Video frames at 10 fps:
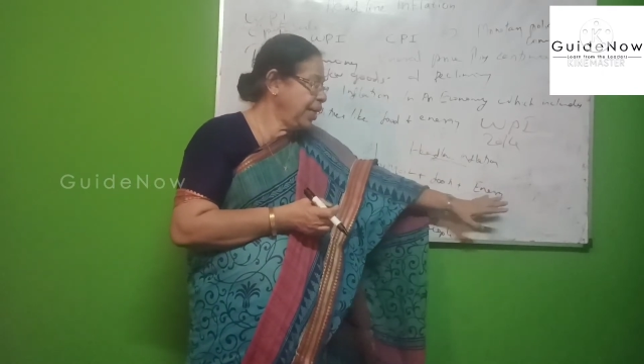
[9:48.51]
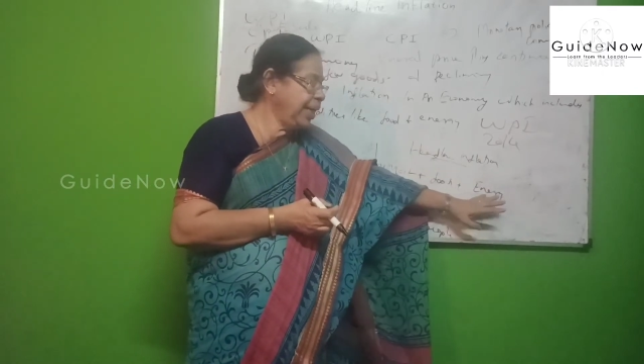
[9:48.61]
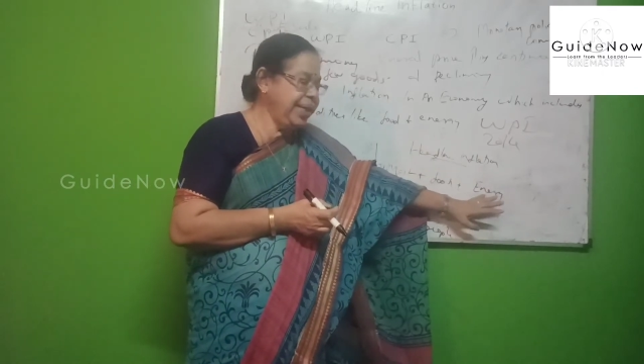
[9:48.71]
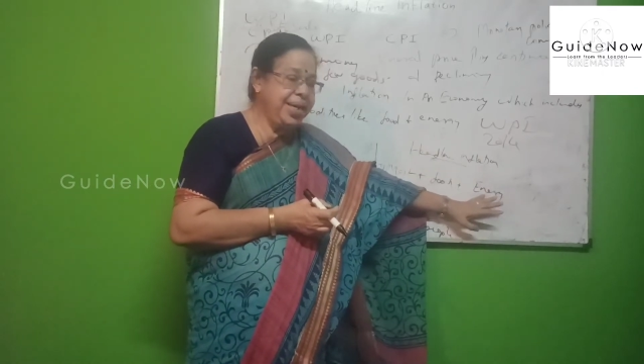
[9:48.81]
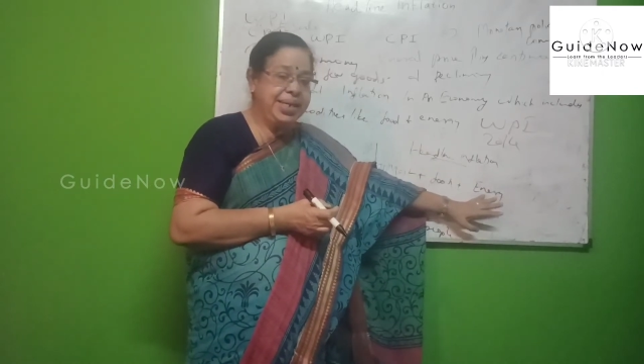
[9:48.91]

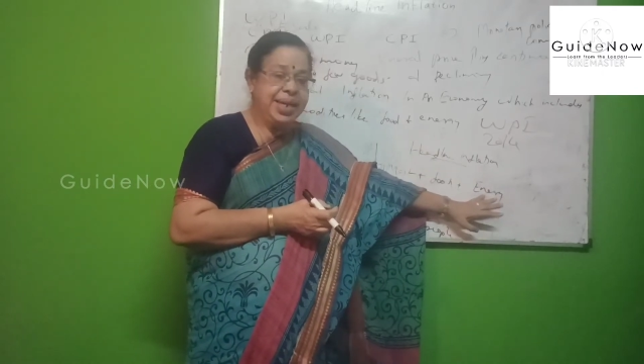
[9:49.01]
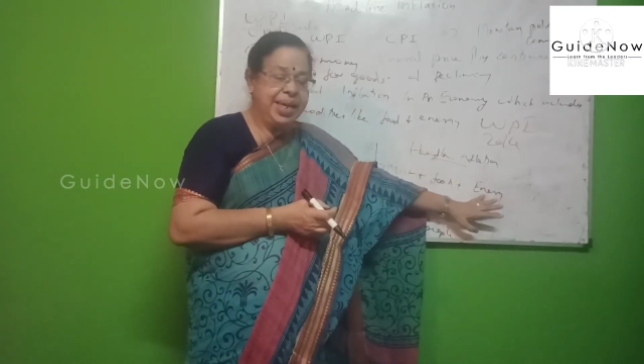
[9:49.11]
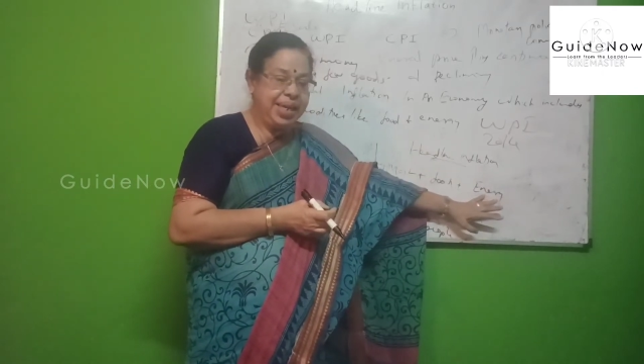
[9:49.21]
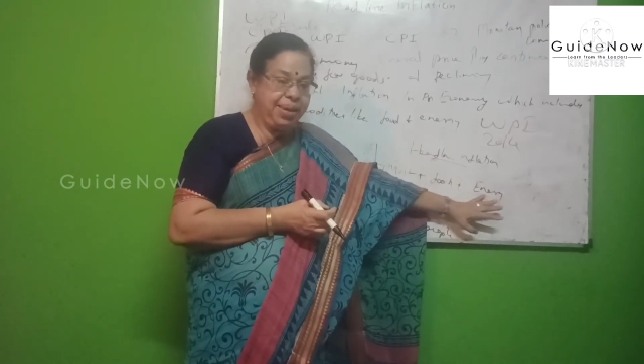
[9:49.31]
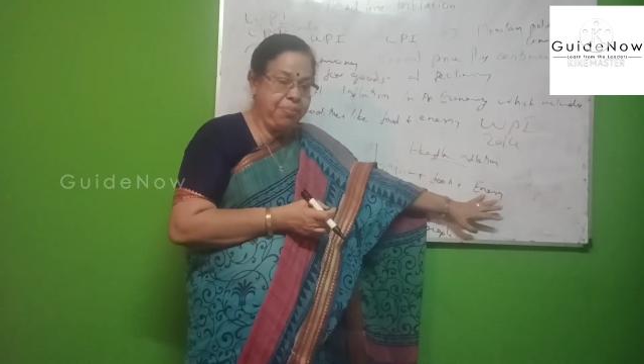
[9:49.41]
create
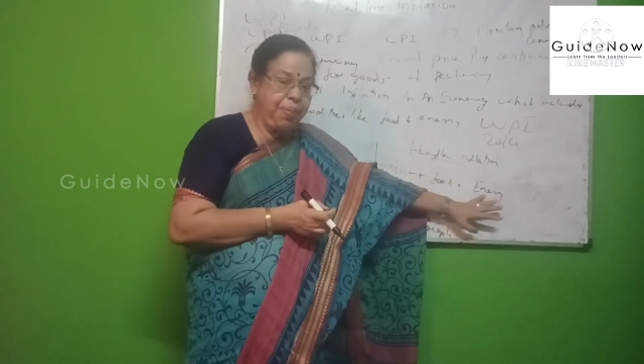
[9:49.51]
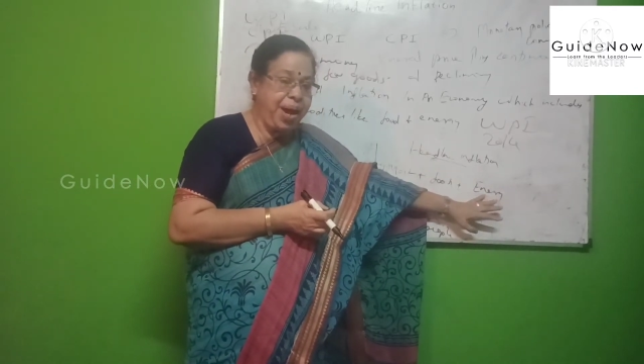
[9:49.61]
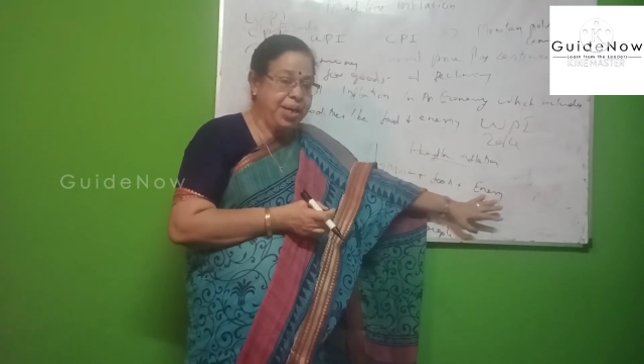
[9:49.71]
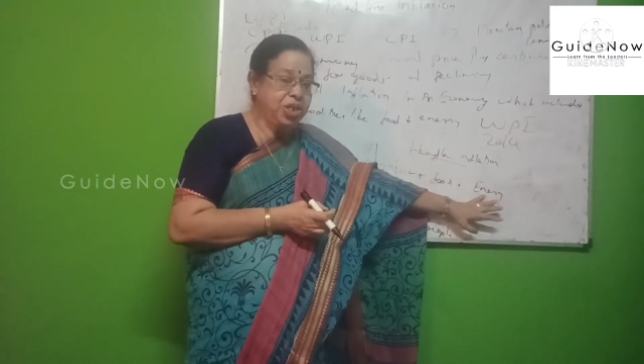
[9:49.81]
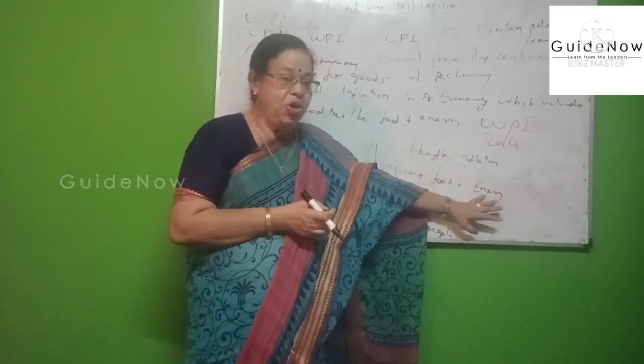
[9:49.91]

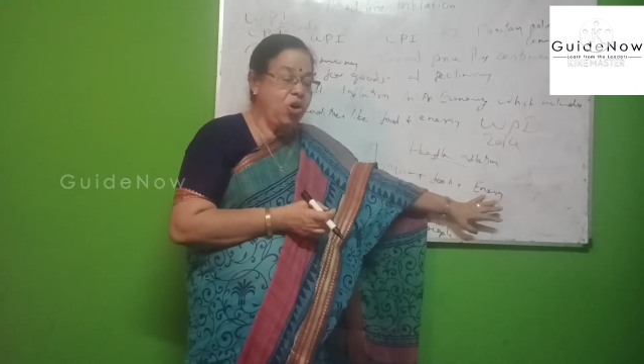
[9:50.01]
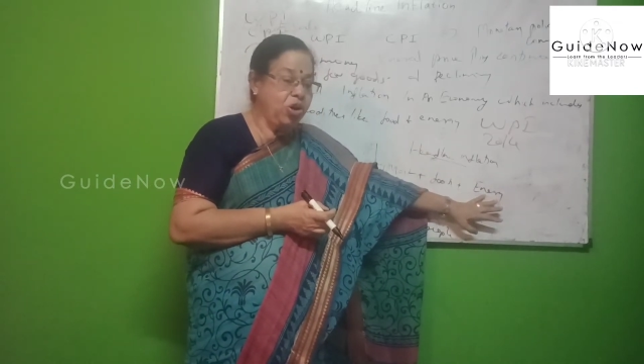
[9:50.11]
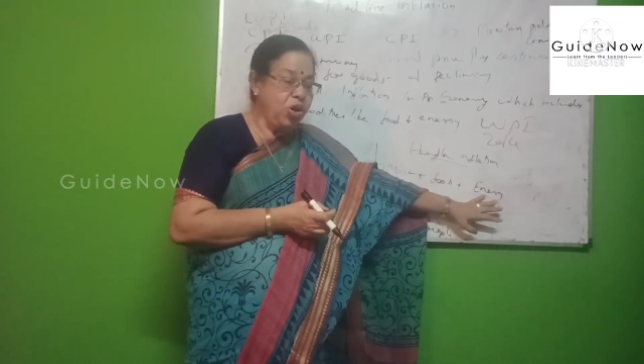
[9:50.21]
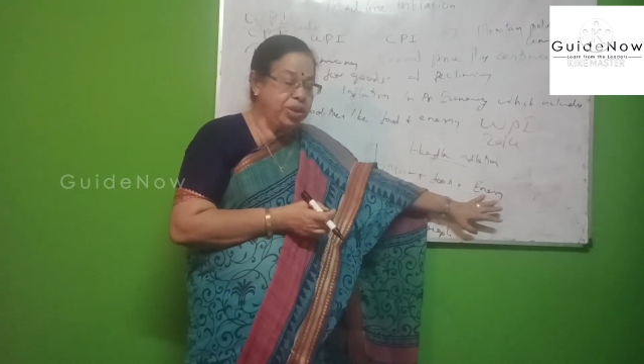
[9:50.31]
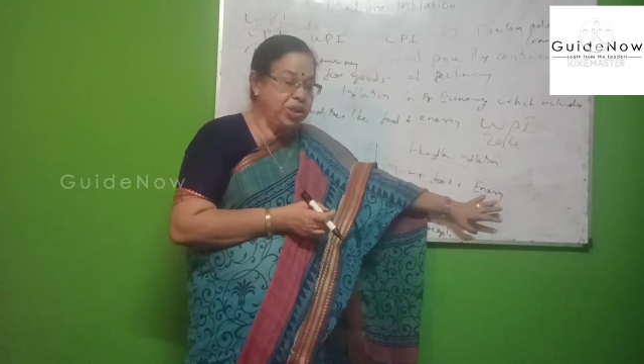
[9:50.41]
impact
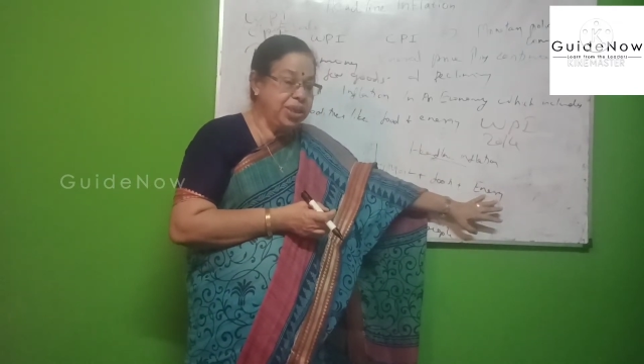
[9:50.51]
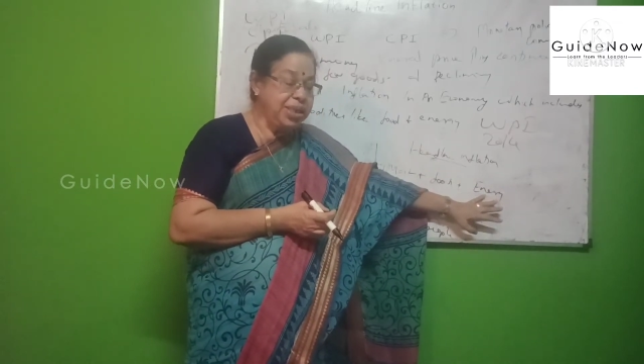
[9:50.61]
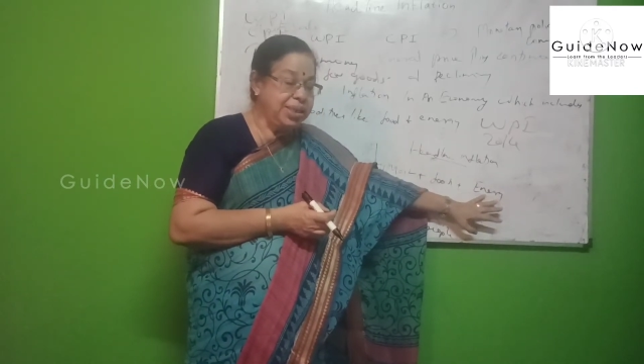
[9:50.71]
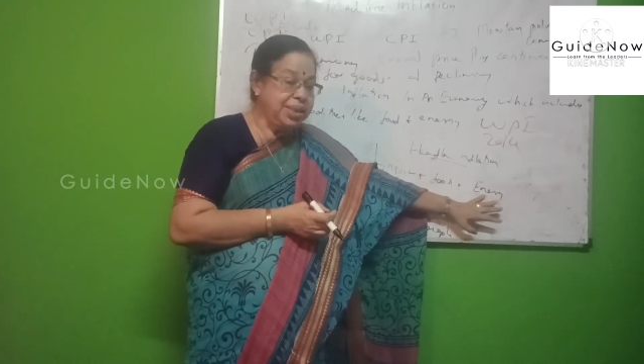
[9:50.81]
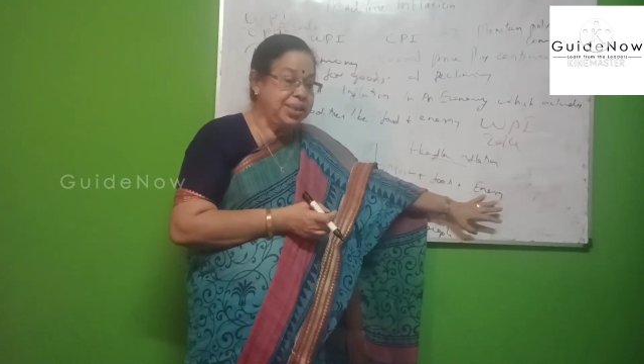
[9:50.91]
or
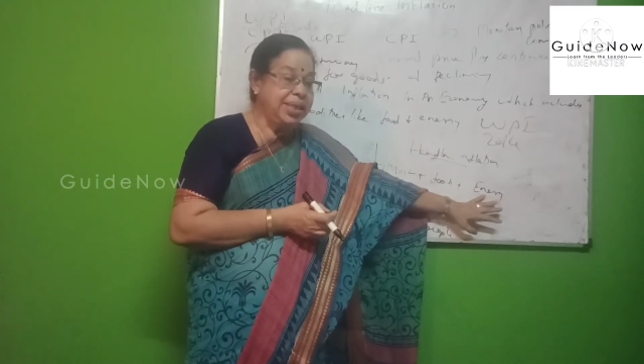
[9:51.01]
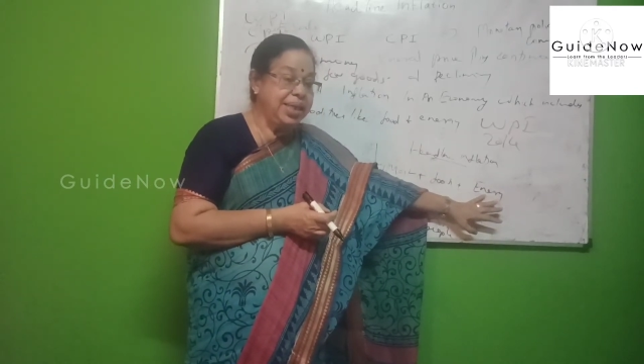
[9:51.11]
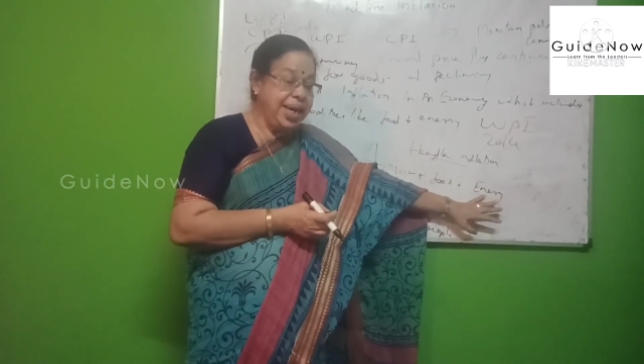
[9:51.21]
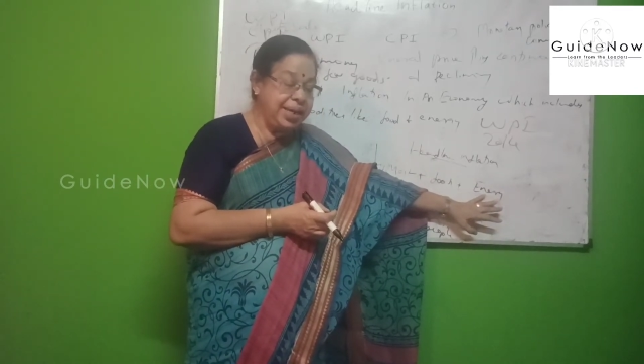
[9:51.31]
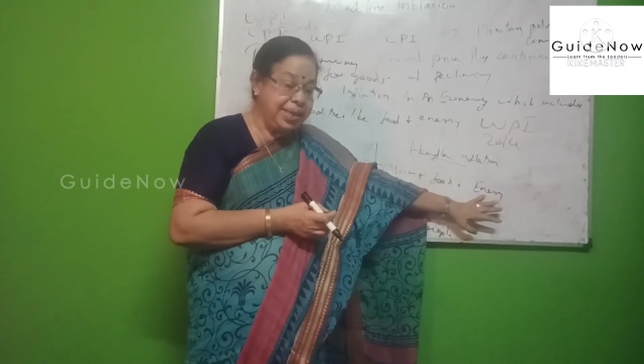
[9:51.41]
consequences
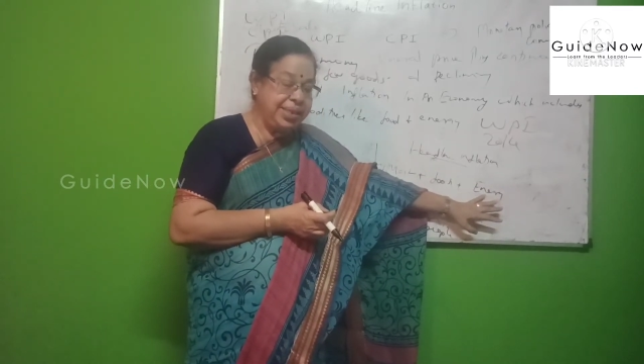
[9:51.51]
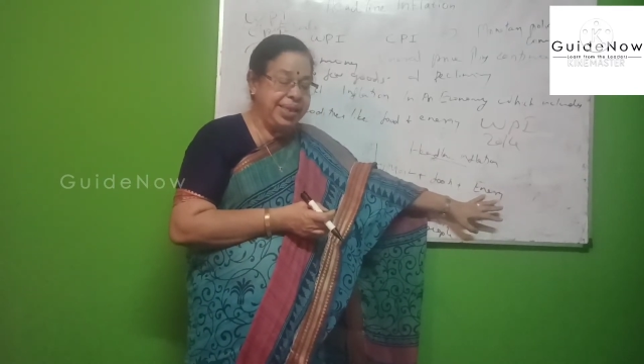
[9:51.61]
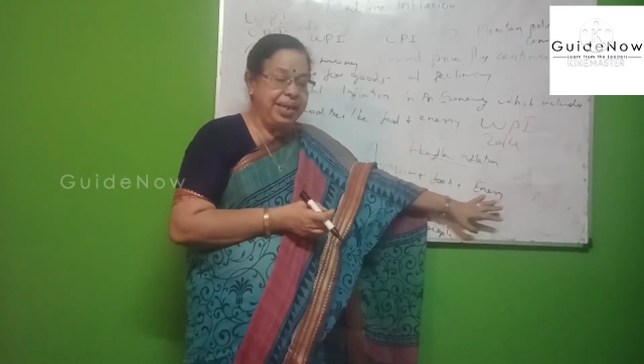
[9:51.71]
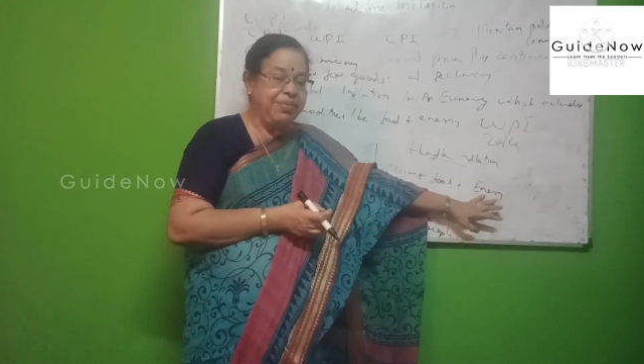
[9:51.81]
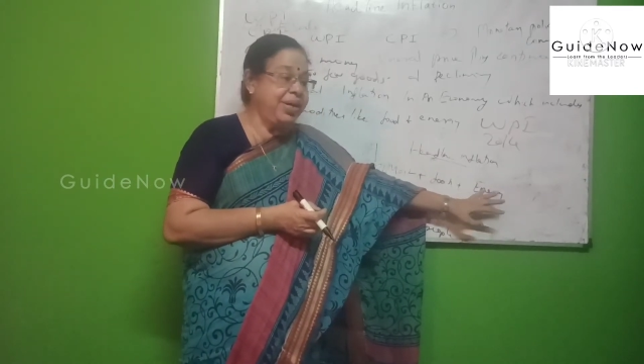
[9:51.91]
in
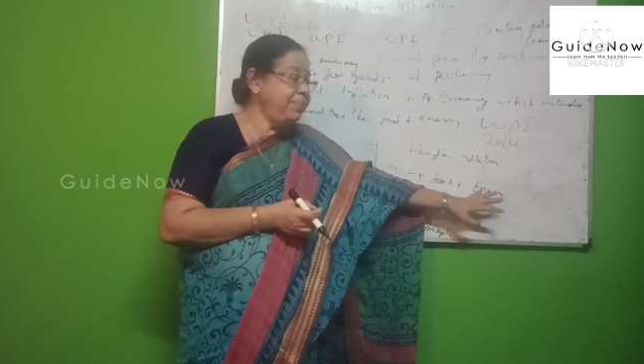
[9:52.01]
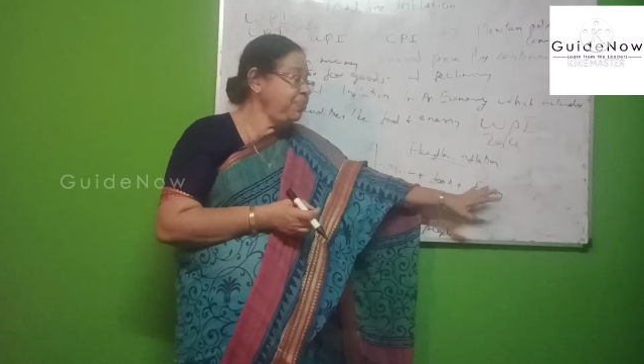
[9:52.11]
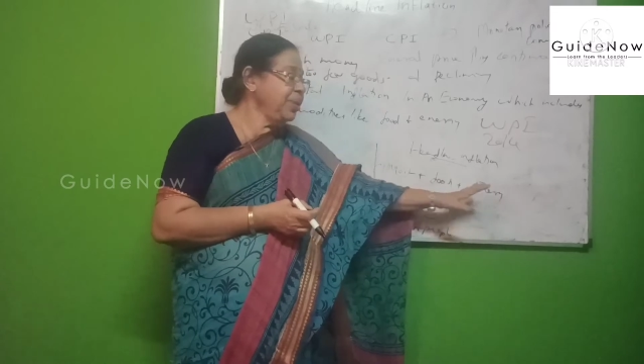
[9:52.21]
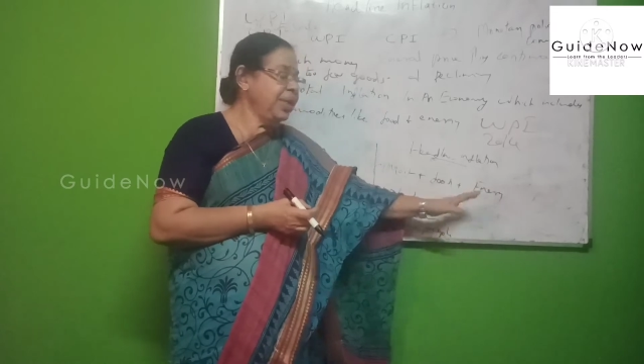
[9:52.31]
energy level.